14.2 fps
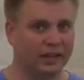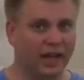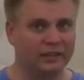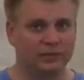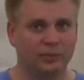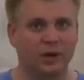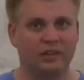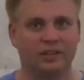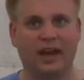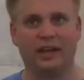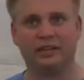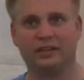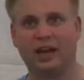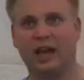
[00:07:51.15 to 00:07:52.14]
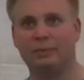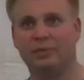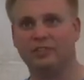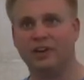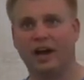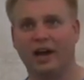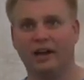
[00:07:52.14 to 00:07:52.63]
That's what that type
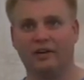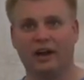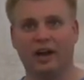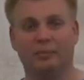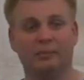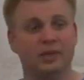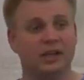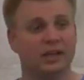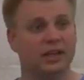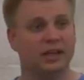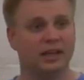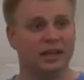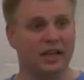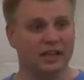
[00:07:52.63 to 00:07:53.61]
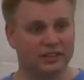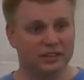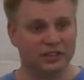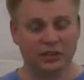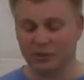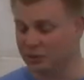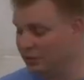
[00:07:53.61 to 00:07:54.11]
of diagram is
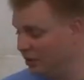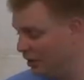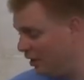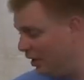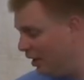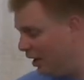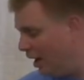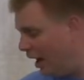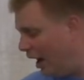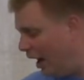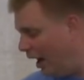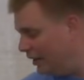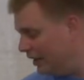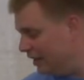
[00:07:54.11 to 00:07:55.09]
to uh,